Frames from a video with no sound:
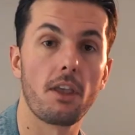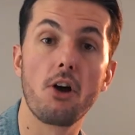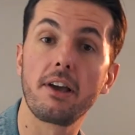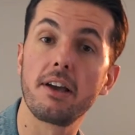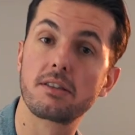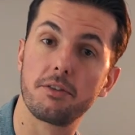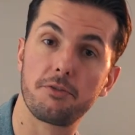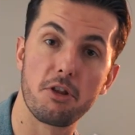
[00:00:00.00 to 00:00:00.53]

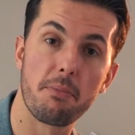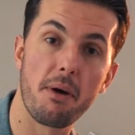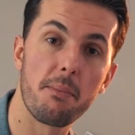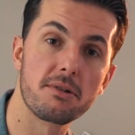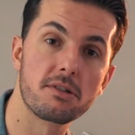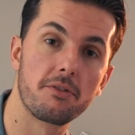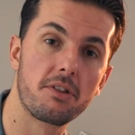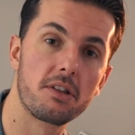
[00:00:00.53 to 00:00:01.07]
Okay, so for the
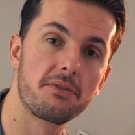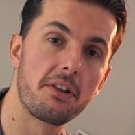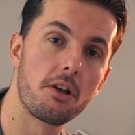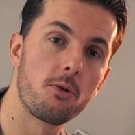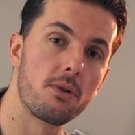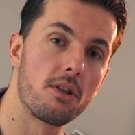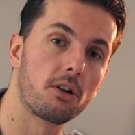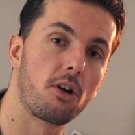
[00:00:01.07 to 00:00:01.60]
purpose of this
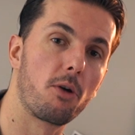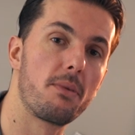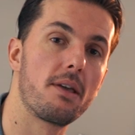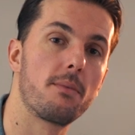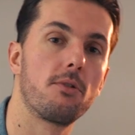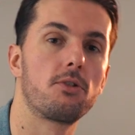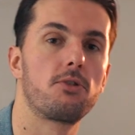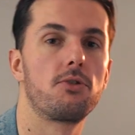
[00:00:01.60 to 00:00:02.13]
video, we're not going to be
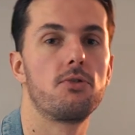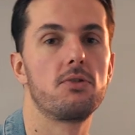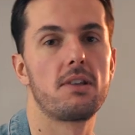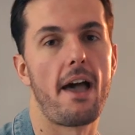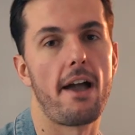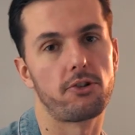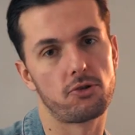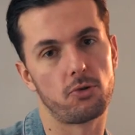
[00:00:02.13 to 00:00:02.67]
able to use
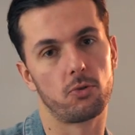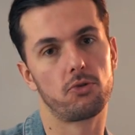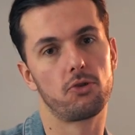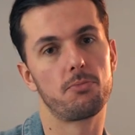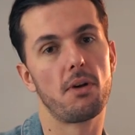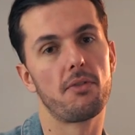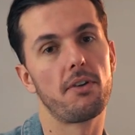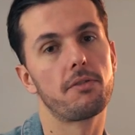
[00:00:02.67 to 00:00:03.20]
actual
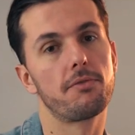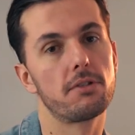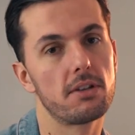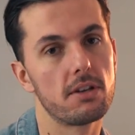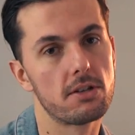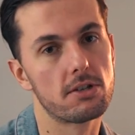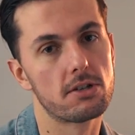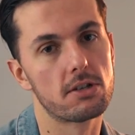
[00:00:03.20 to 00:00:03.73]
Dude Perfect
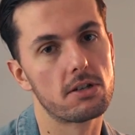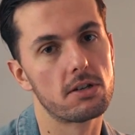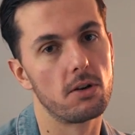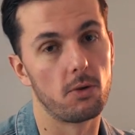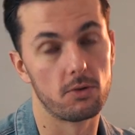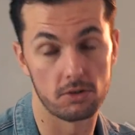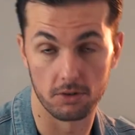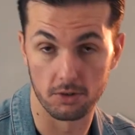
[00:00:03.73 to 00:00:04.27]
footage.
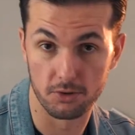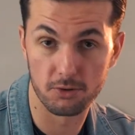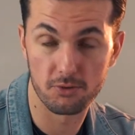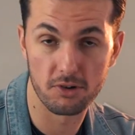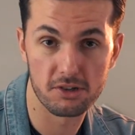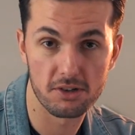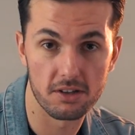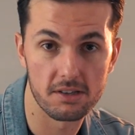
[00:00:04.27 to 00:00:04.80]
Also, the two
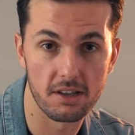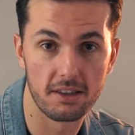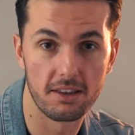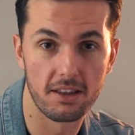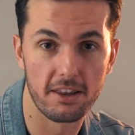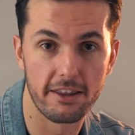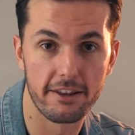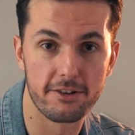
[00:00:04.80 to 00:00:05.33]
trick shots I
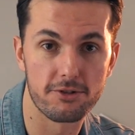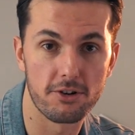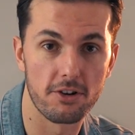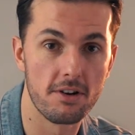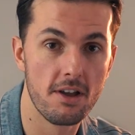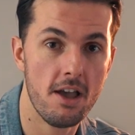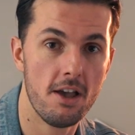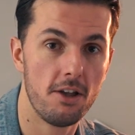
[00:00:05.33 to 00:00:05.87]
did in the
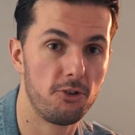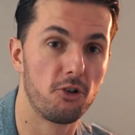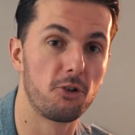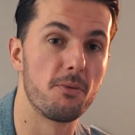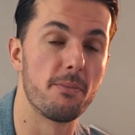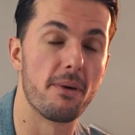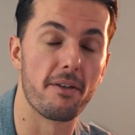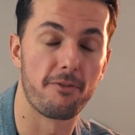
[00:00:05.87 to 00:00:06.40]
intro
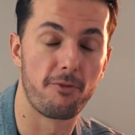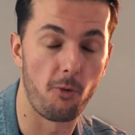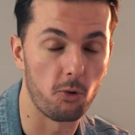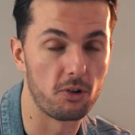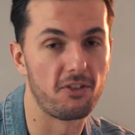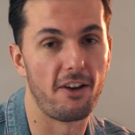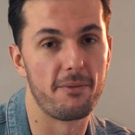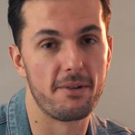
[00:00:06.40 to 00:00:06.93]
took me about
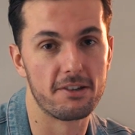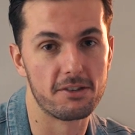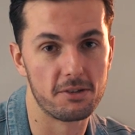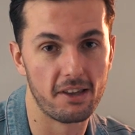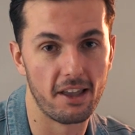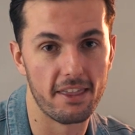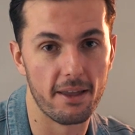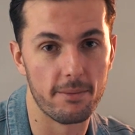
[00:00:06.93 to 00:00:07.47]
45 minutes to
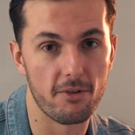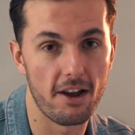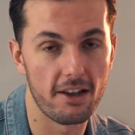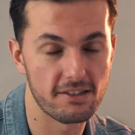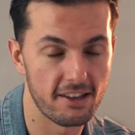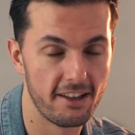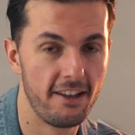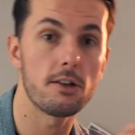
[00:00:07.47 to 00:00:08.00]
get them
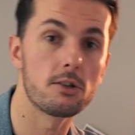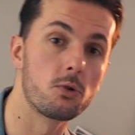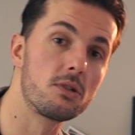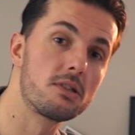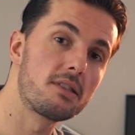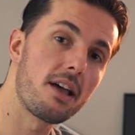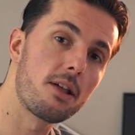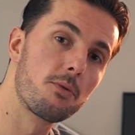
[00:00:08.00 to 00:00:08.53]
right. So
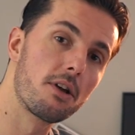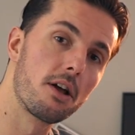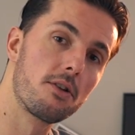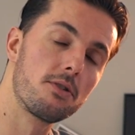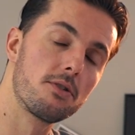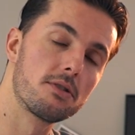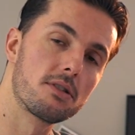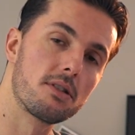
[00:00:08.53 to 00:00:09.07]
instead, we're going
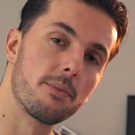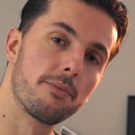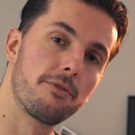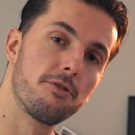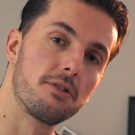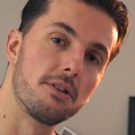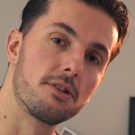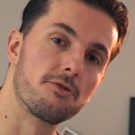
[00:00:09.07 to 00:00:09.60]
to use some
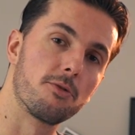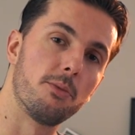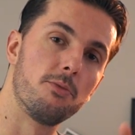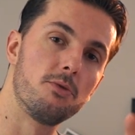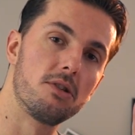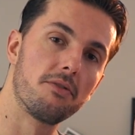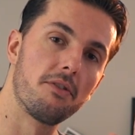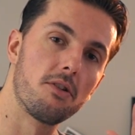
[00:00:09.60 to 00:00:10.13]
footage from a
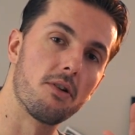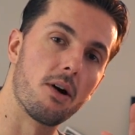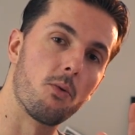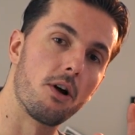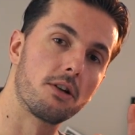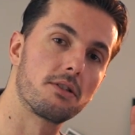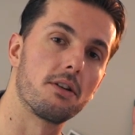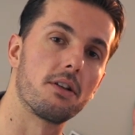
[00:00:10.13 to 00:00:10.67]
music video I
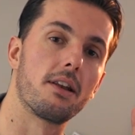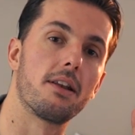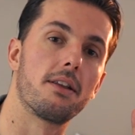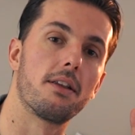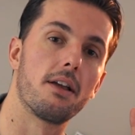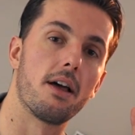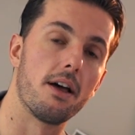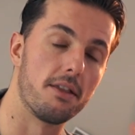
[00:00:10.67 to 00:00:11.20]
worked
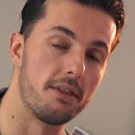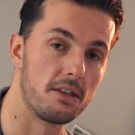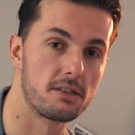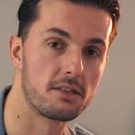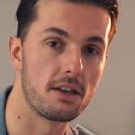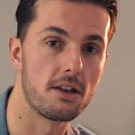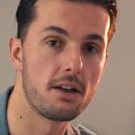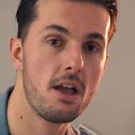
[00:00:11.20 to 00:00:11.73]
on
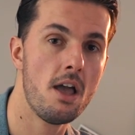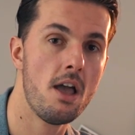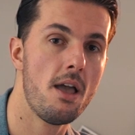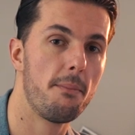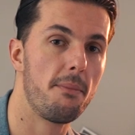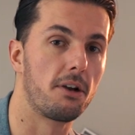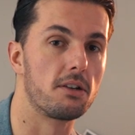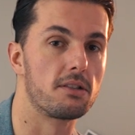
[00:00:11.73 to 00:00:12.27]
this year,
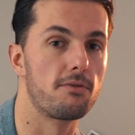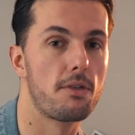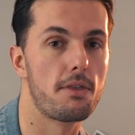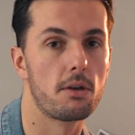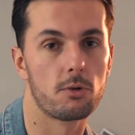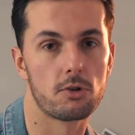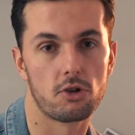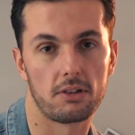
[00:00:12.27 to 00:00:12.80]
because
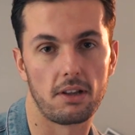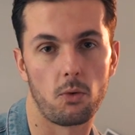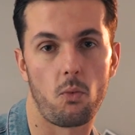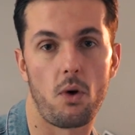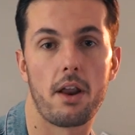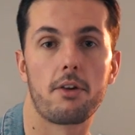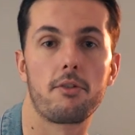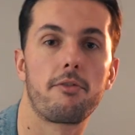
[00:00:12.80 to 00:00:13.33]
everything was shot at
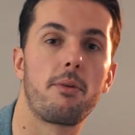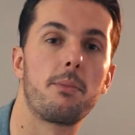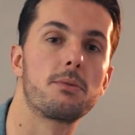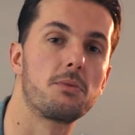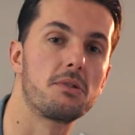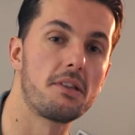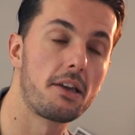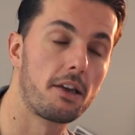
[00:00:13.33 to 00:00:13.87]
100 frames
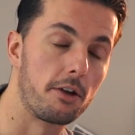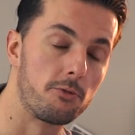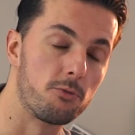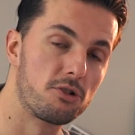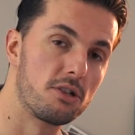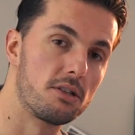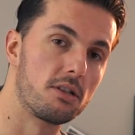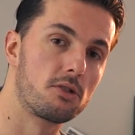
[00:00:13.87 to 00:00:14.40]
per second,
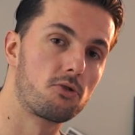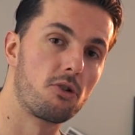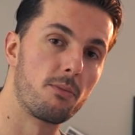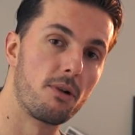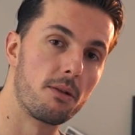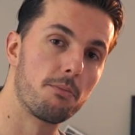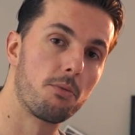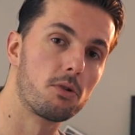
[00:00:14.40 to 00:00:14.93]
which is
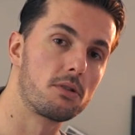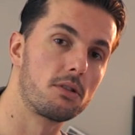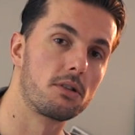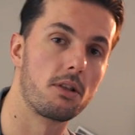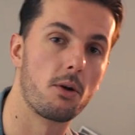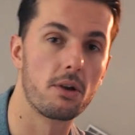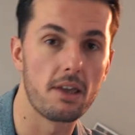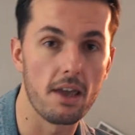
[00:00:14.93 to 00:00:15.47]
extremely important
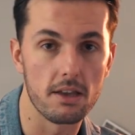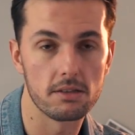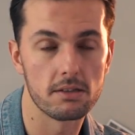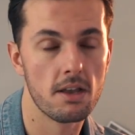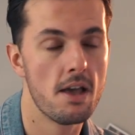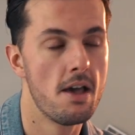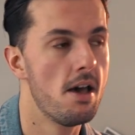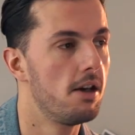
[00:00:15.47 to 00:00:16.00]
in our
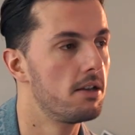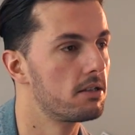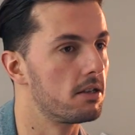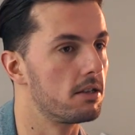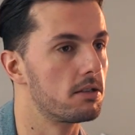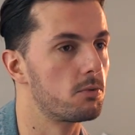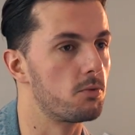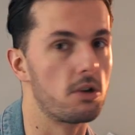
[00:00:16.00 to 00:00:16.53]
case,
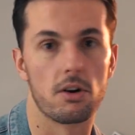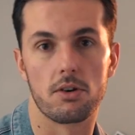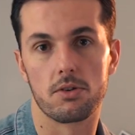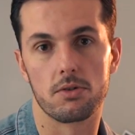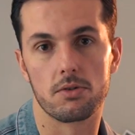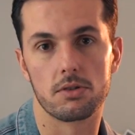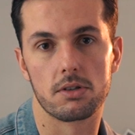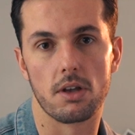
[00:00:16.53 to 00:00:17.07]
since we're going to
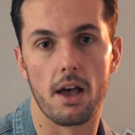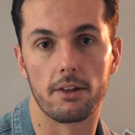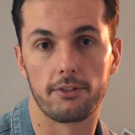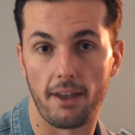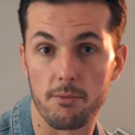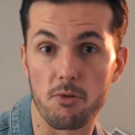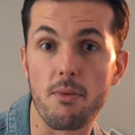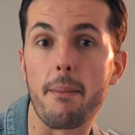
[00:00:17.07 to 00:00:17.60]
use
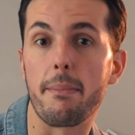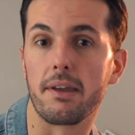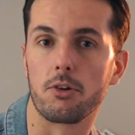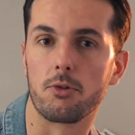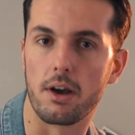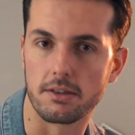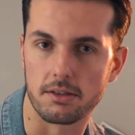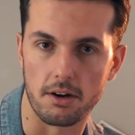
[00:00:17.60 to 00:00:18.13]
time remapping
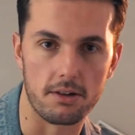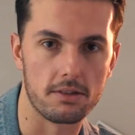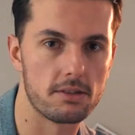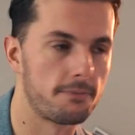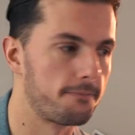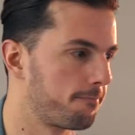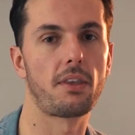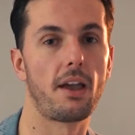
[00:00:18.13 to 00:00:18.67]
quite a lot.
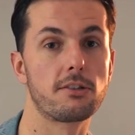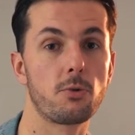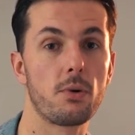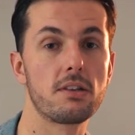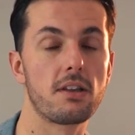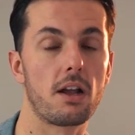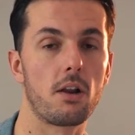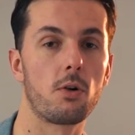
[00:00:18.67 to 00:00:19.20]
As
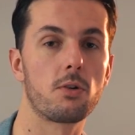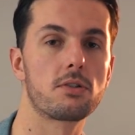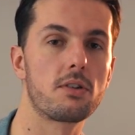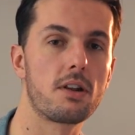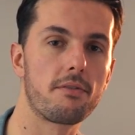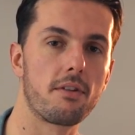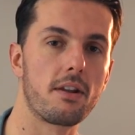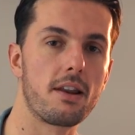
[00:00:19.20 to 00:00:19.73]
always, I'll also
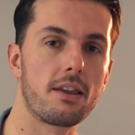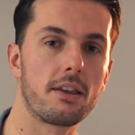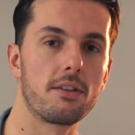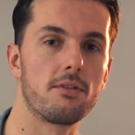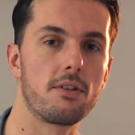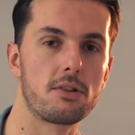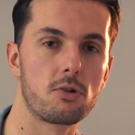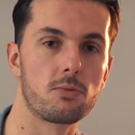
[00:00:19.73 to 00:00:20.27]
leave a link in
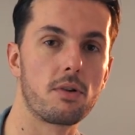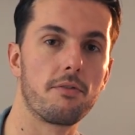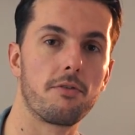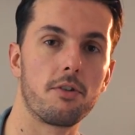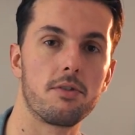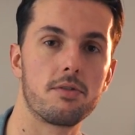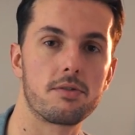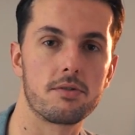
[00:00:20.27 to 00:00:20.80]
the description
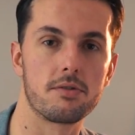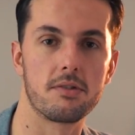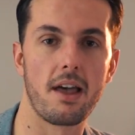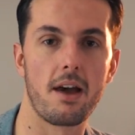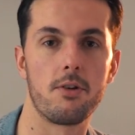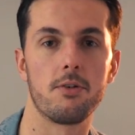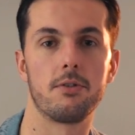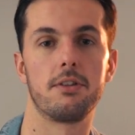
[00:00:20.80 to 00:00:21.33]
for you to
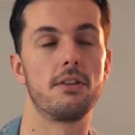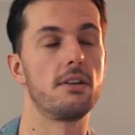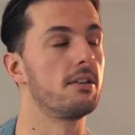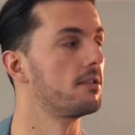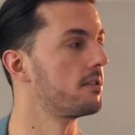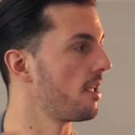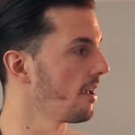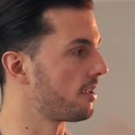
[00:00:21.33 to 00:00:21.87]
download these